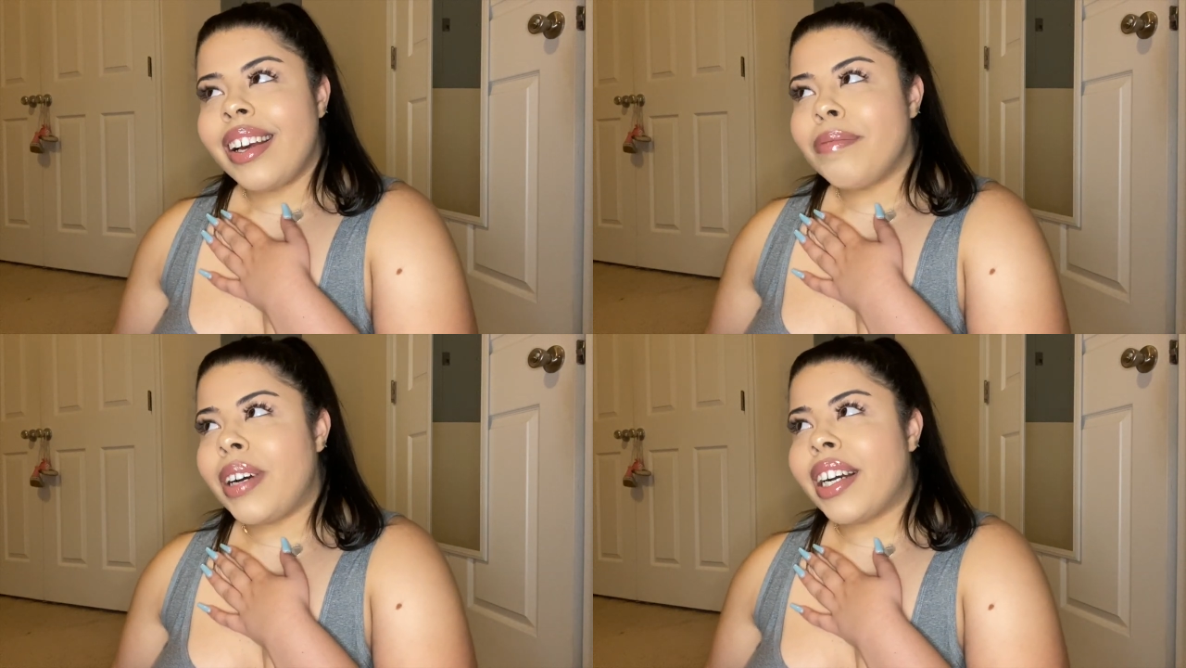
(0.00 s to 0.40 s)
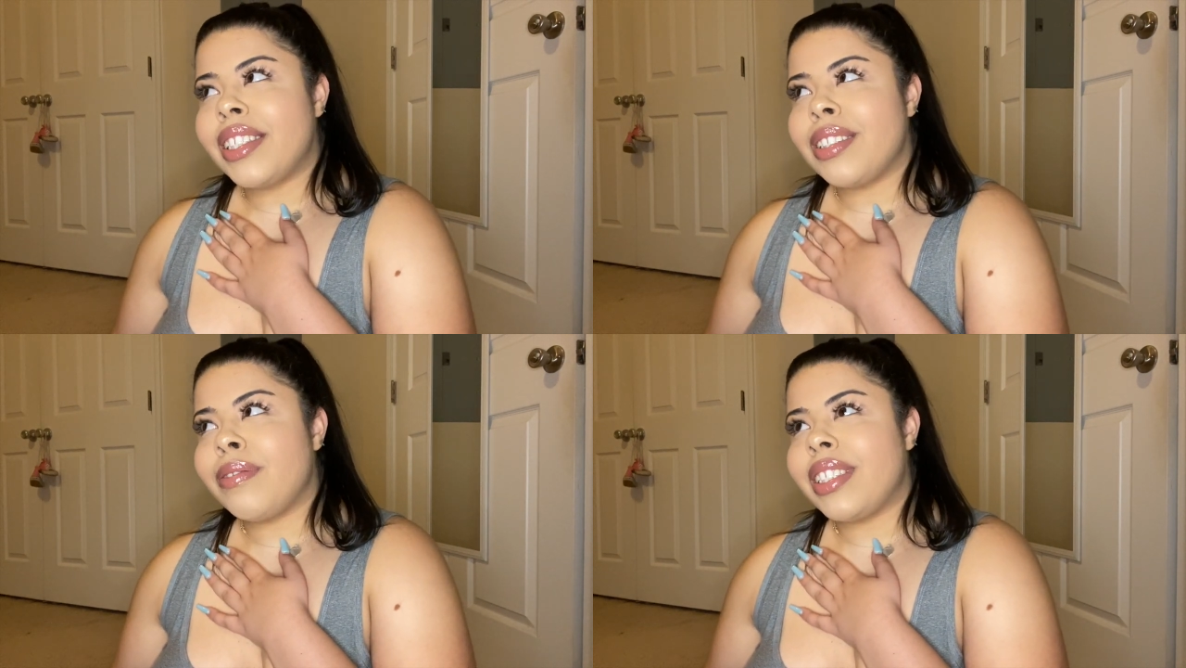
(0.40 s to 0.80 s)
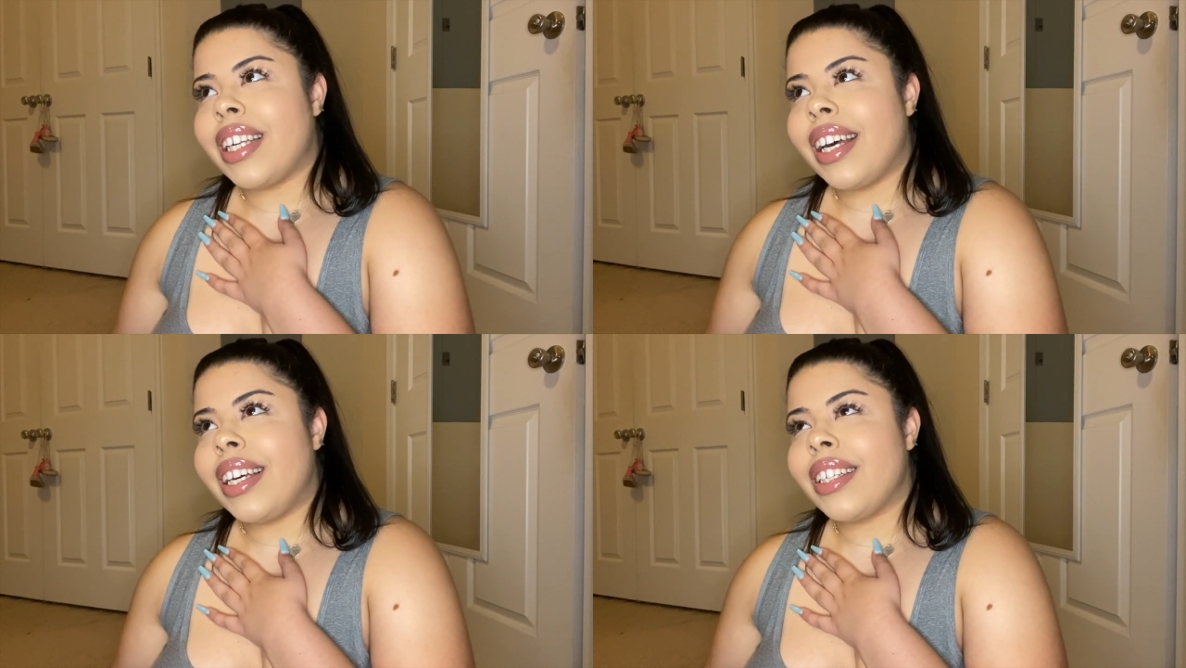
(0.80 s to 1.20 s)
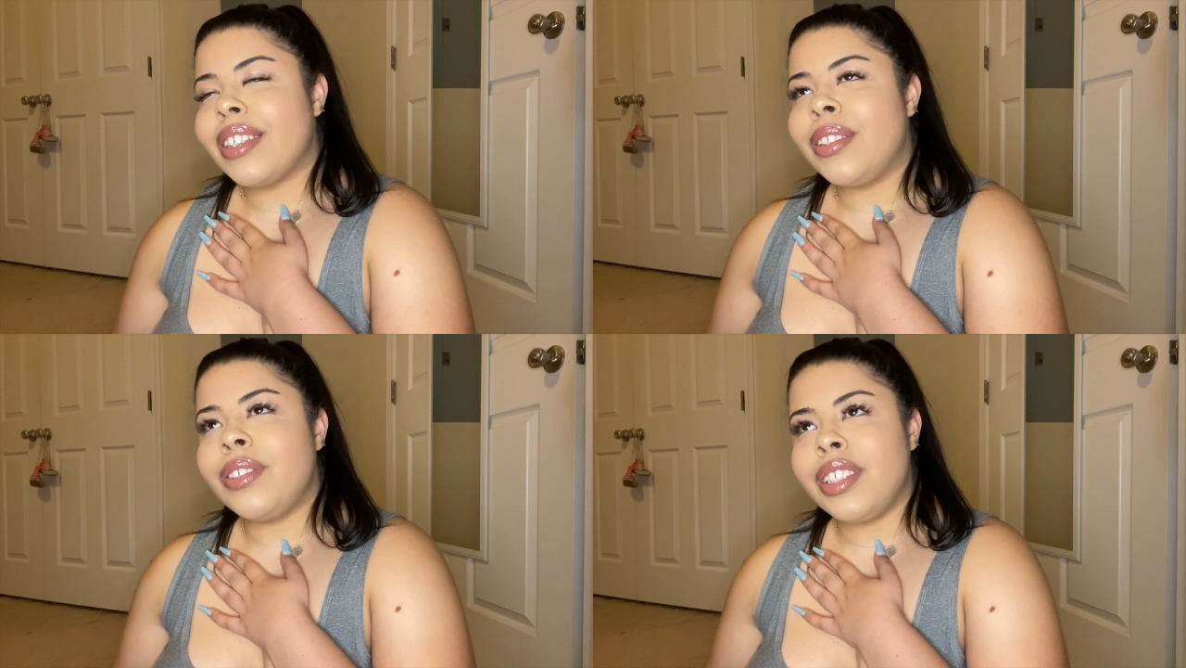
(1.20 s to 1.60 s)
my cousin was like,
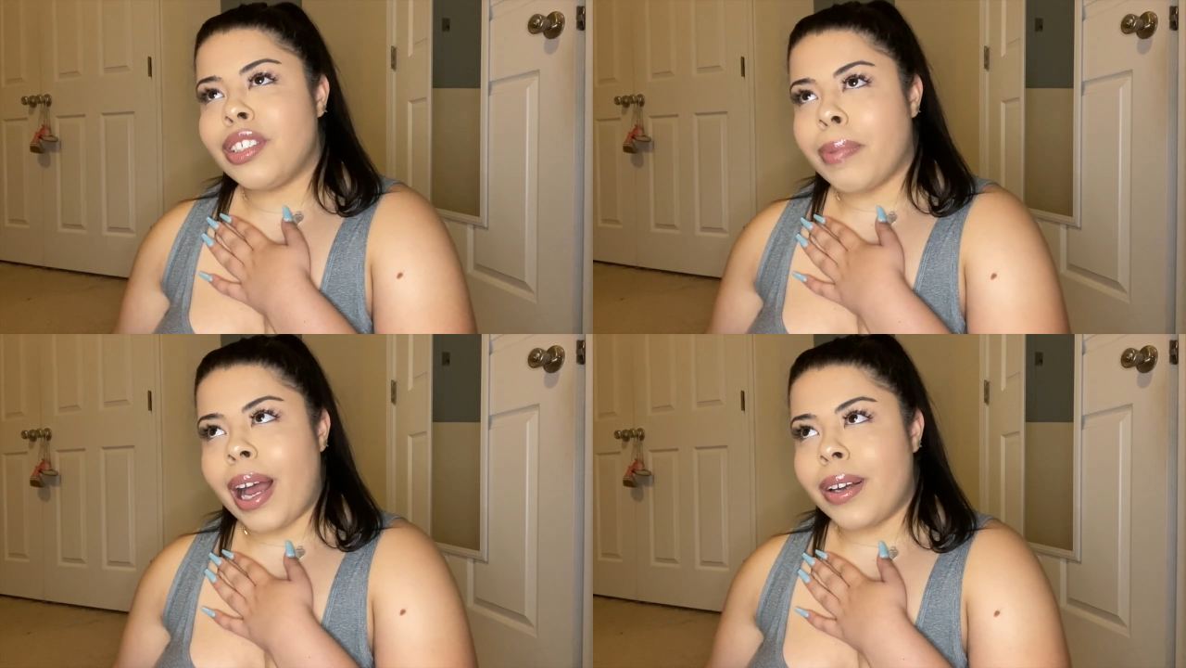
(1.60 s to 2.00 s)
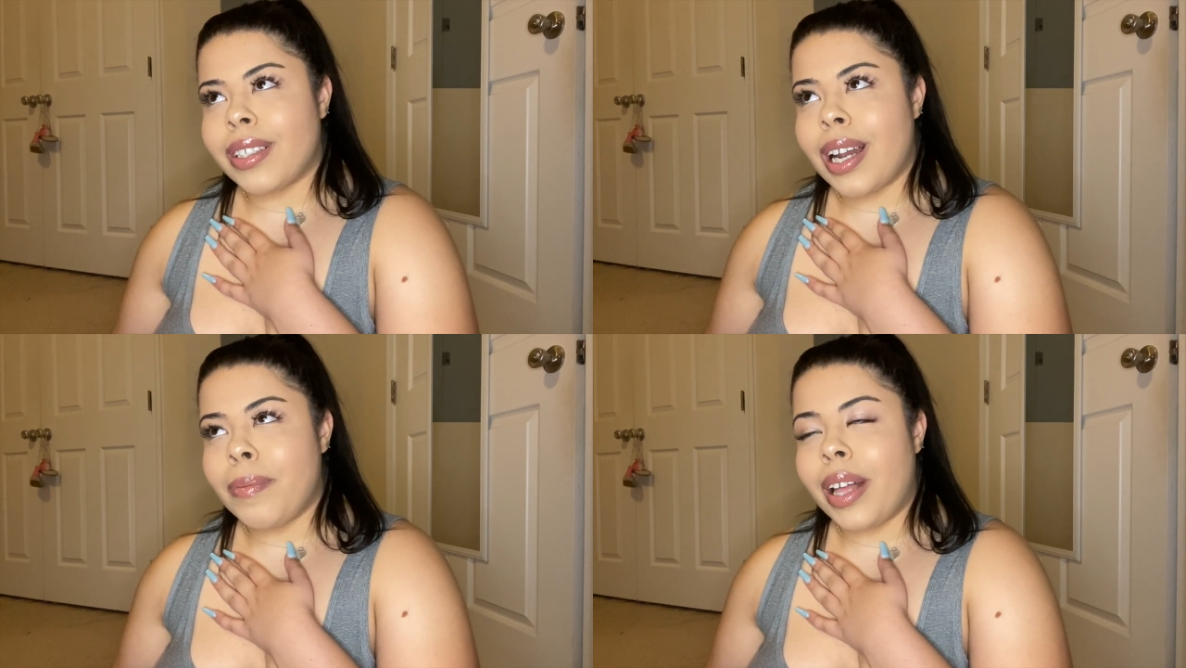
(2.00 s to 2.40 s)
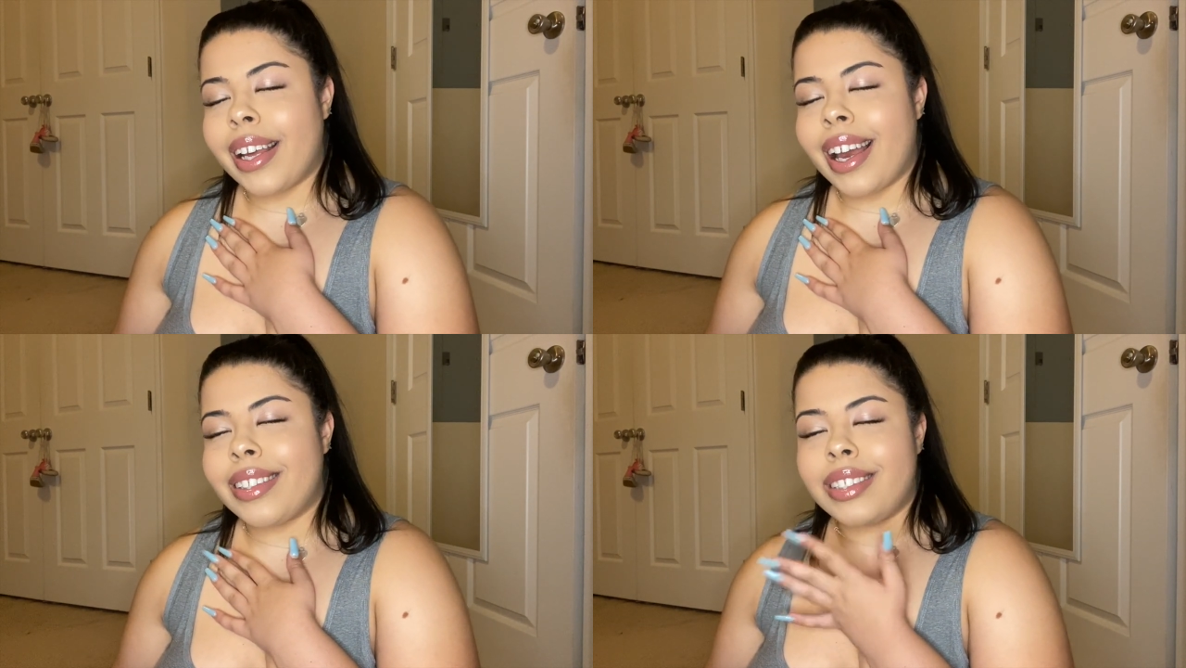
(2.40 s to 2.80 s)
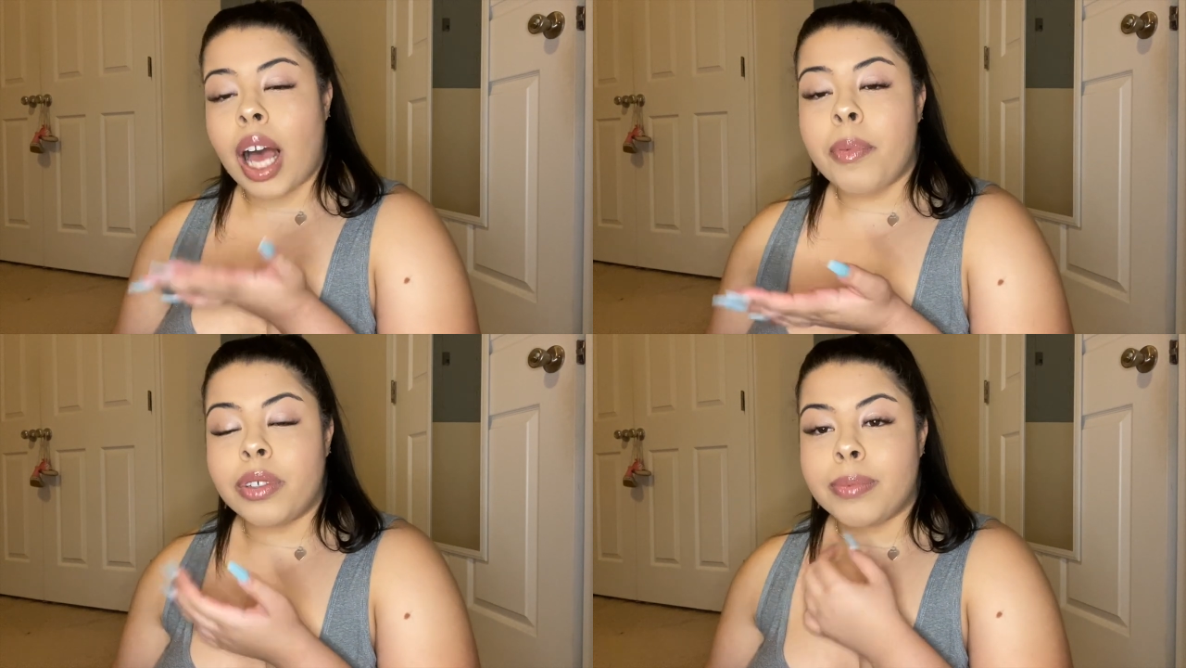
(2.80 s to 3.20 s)
who did your brows? And I'm like, at the
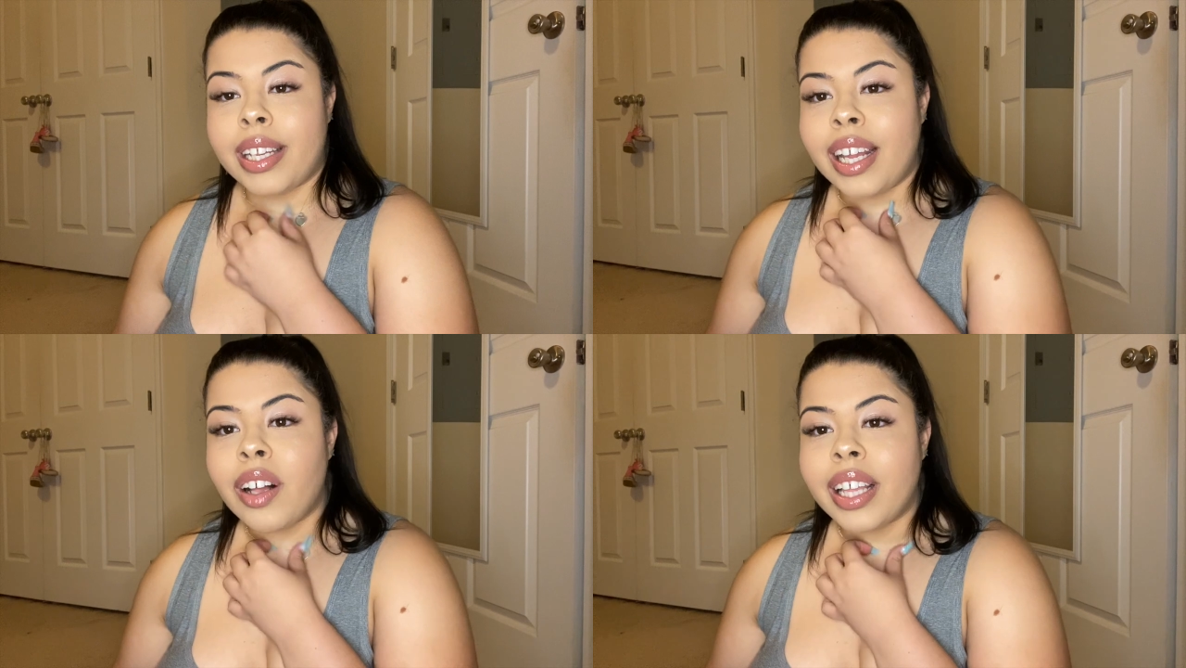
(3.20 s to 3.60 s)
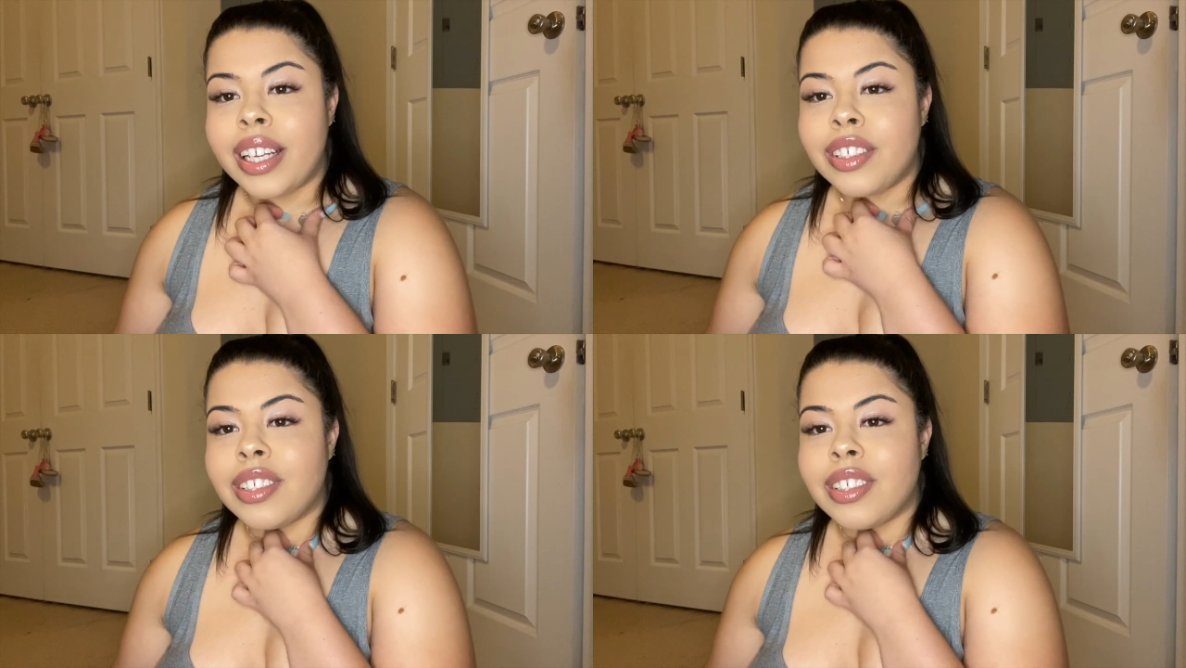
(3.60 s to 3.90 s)
time it was my nail lady.